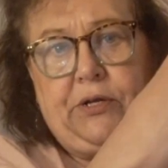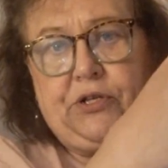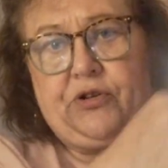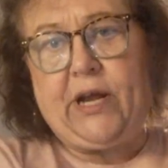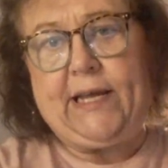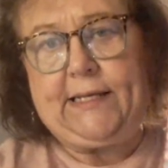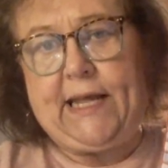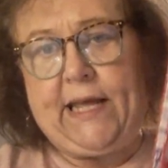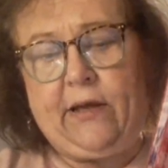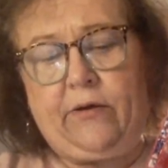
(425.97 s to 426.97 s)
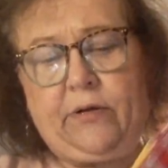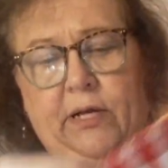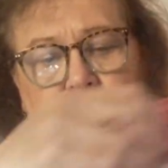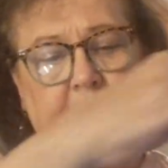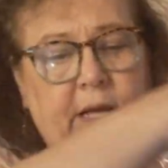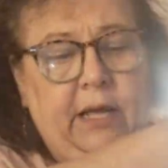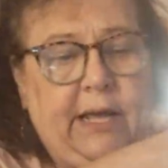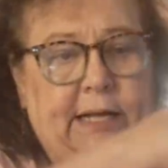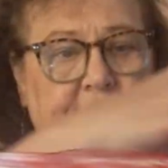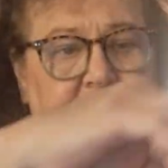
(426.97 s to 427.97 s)
straight down
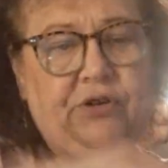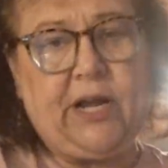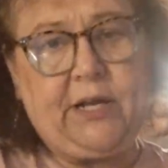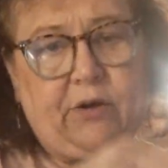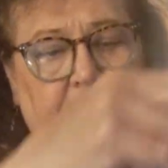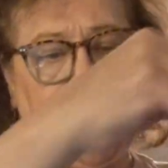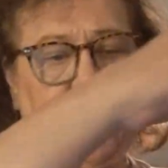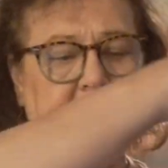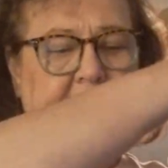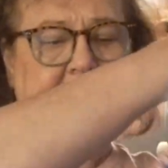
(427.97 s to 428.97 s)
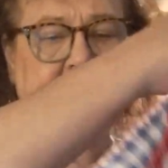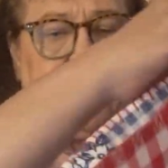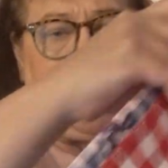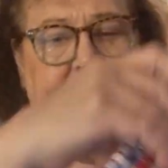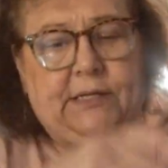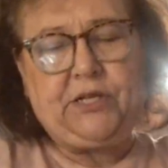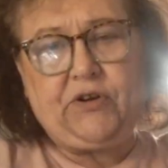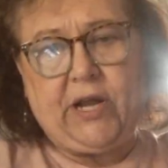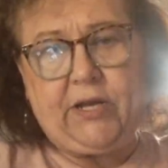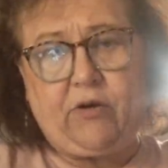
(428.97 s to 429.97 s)
and straight across and
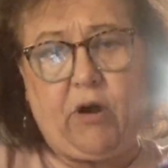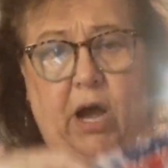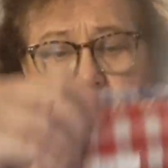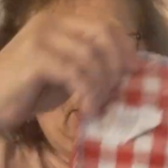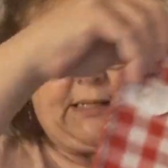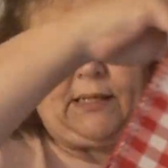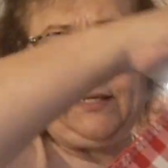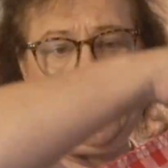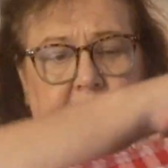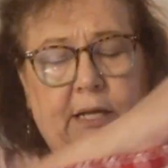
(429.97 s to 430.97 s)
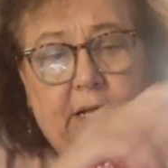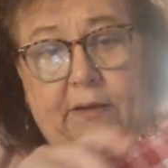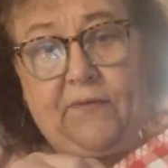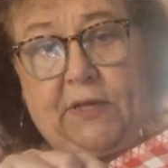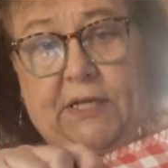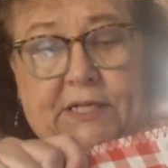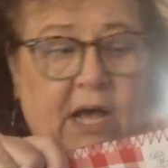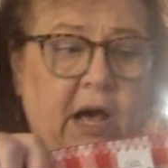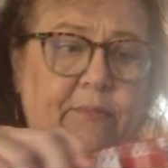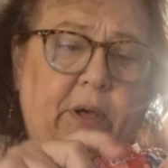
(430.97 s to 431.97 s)
straight across, leaving the
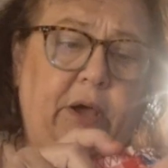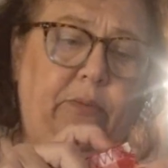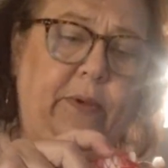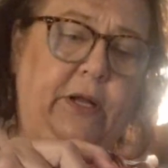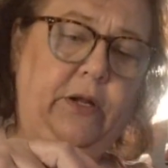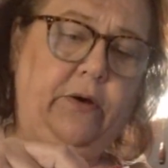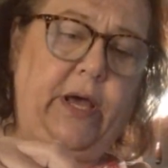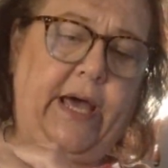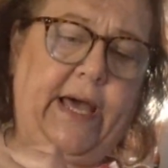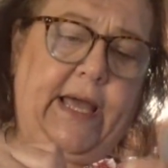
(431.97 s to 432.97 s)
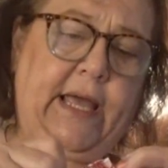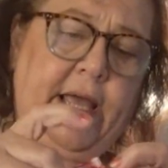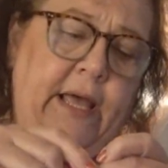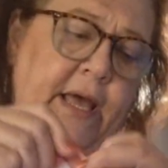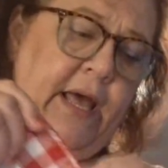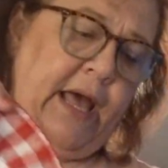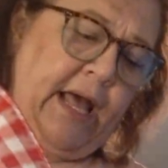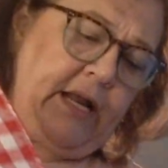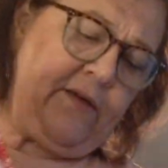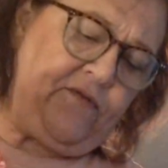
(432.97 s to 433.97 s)
top open, okay?
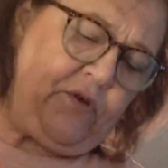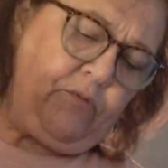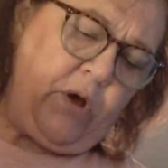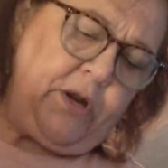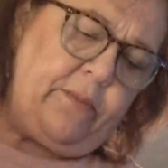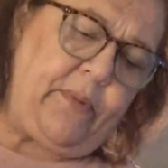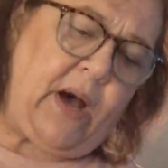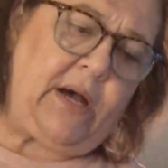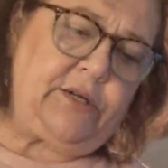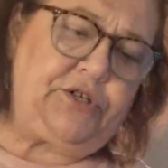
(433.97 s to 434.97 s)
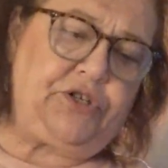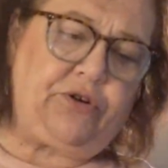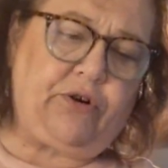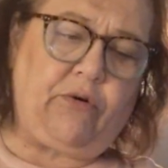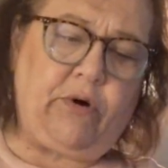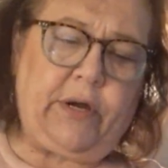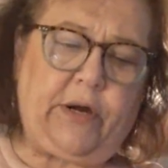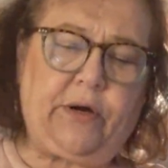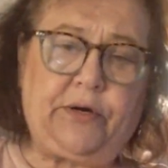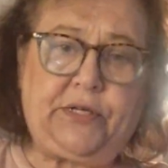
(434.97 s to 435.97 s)
And if you want to box your
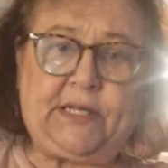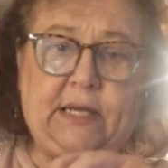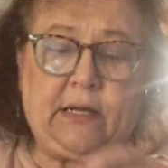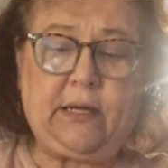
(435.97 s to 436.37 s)
corners,